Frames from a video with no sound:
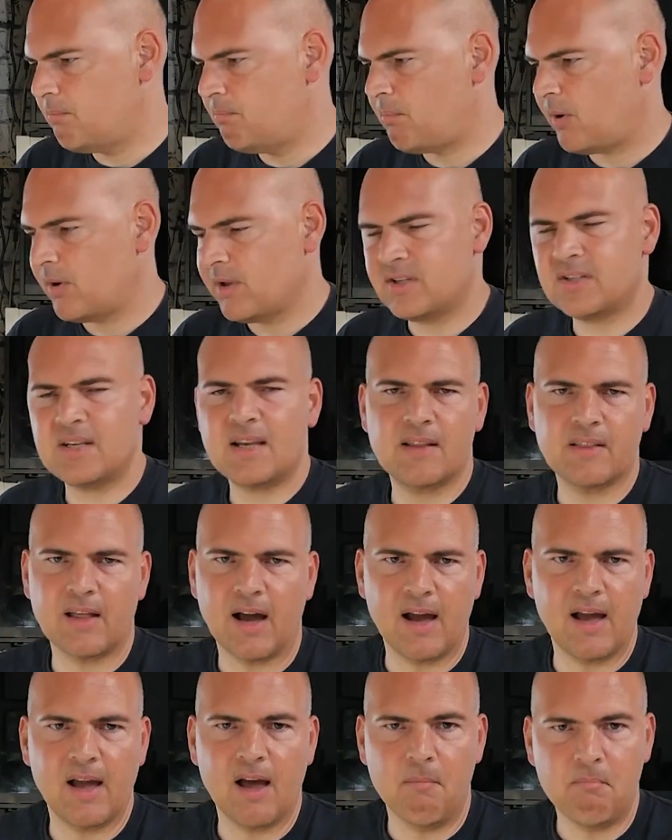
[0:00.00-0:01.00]
By seeing
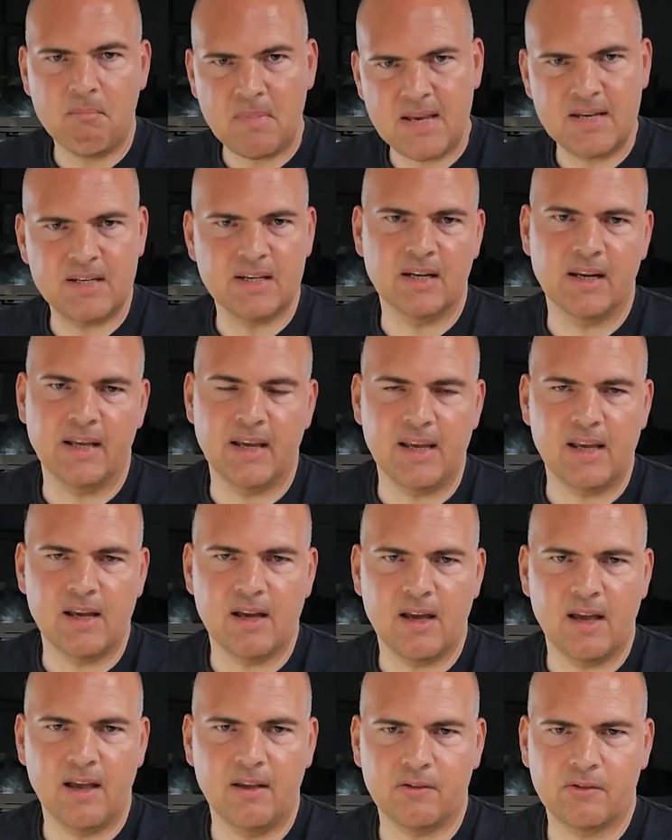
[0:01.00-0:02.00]
that,
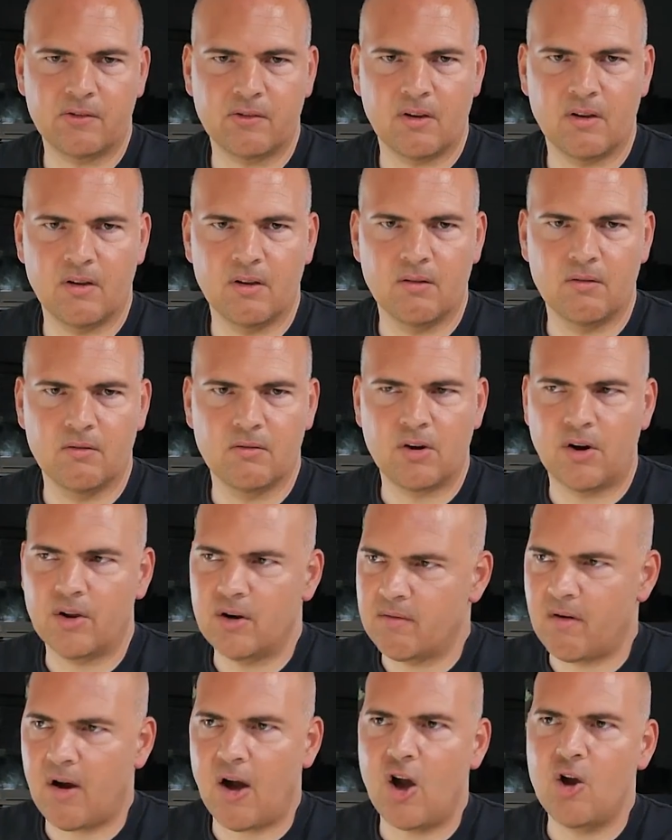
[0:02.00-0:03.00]
immediately it's
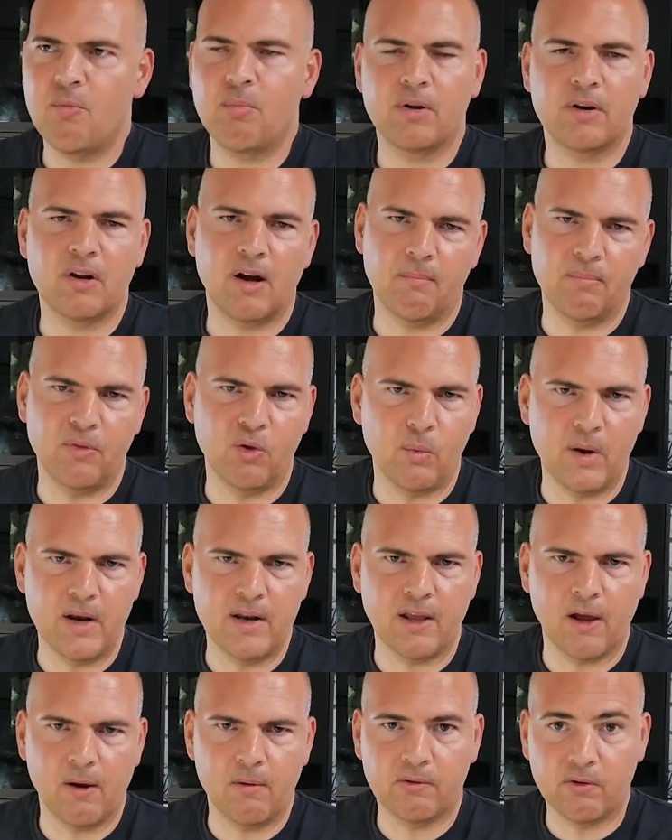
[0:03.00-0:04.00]
kind of opened up the
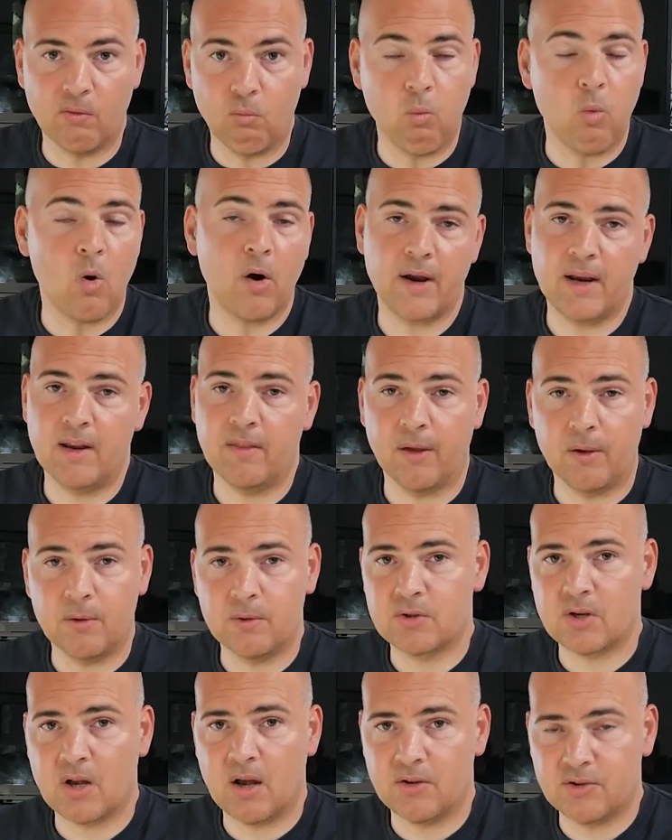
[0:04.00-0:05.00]
window to why
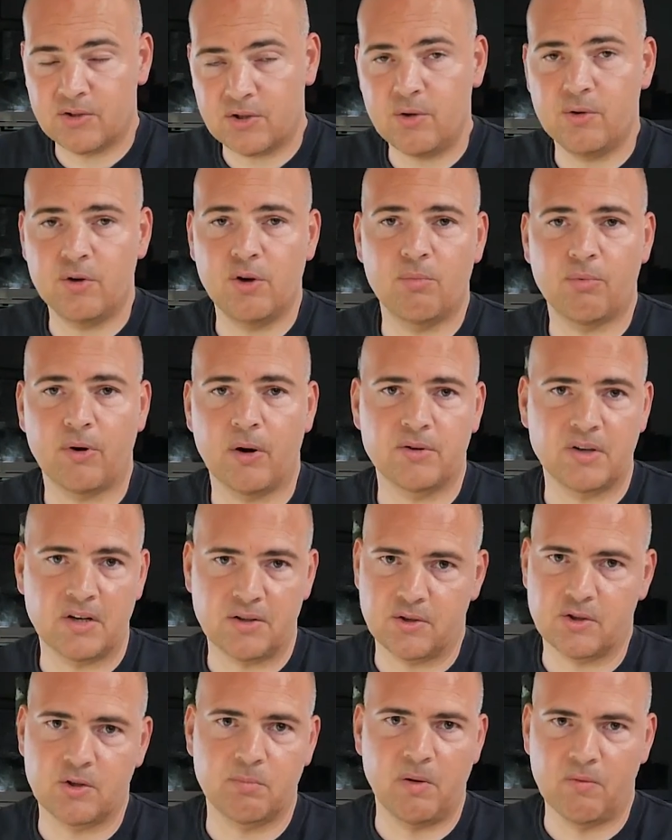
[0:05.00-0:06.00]
those two new
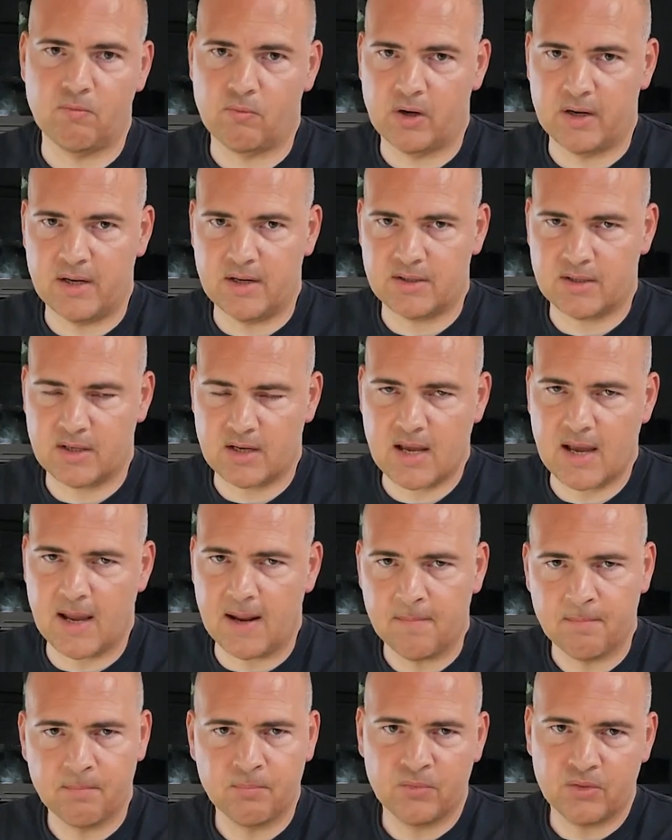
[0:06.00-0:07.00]
processors have been released
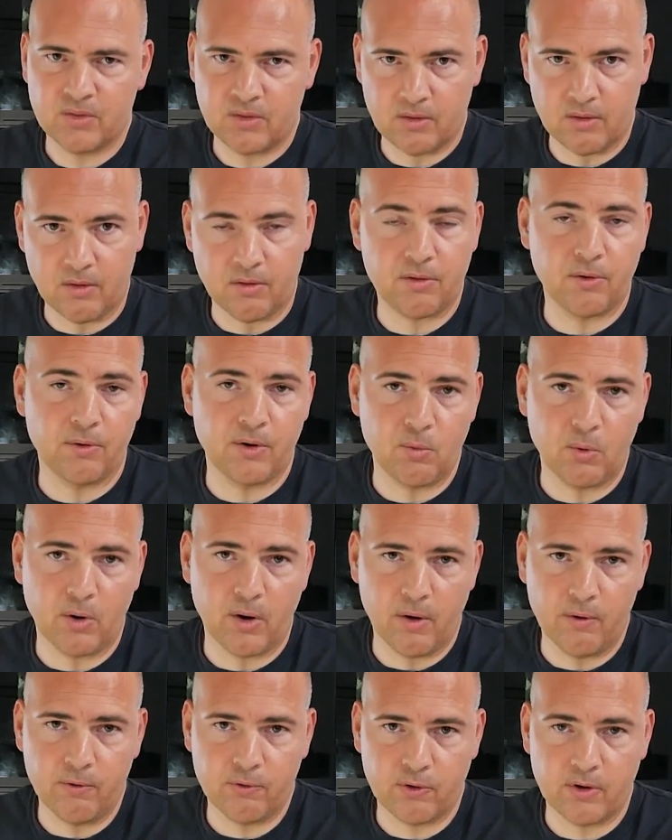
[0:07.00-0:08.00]
today the
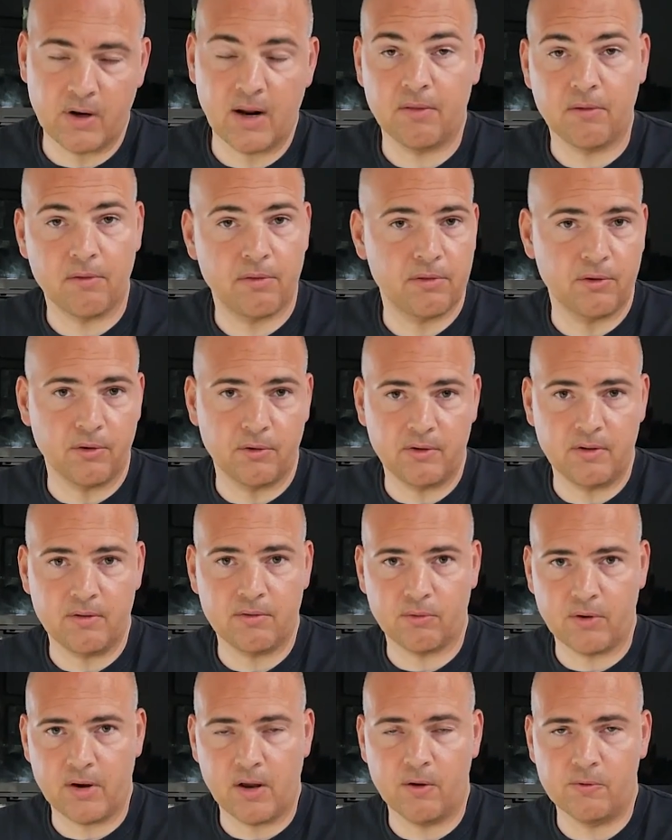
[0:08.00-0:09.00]
3100 and the
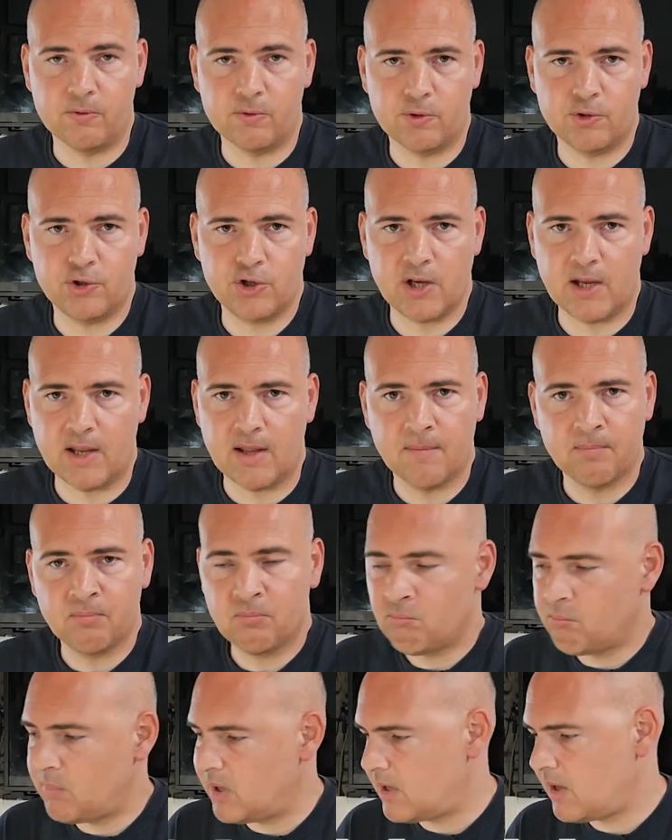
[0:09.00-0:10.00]
3300G,
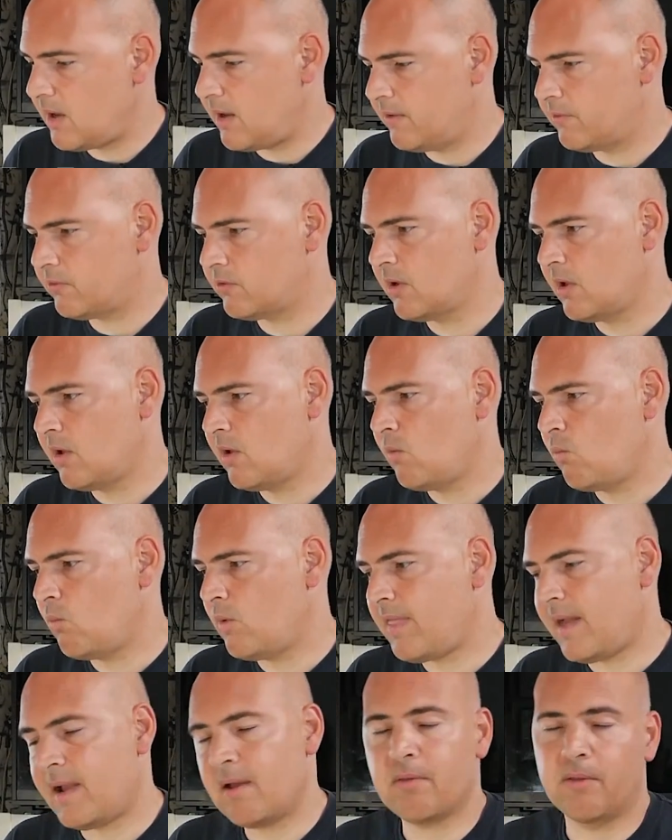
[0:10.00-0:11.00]
because
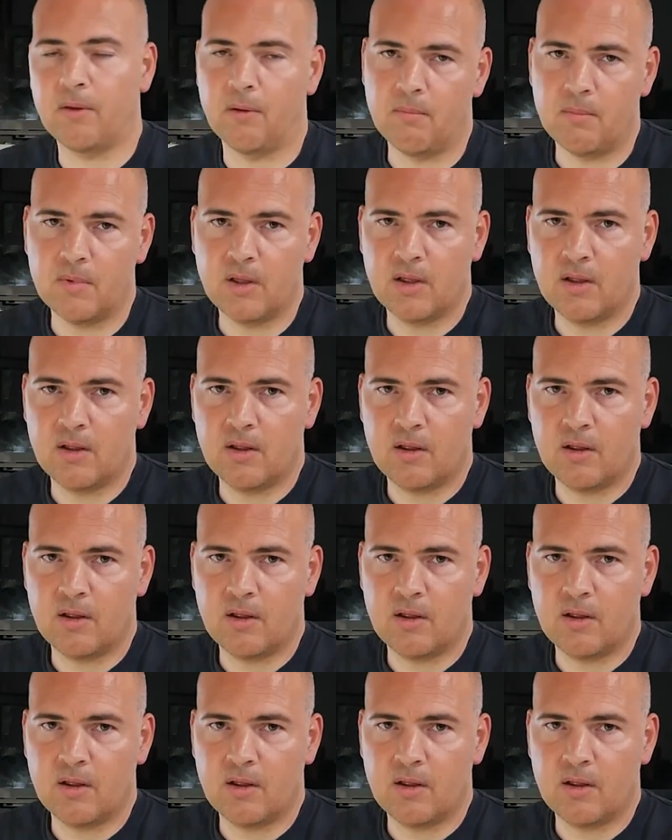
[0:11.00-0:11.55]
Without them,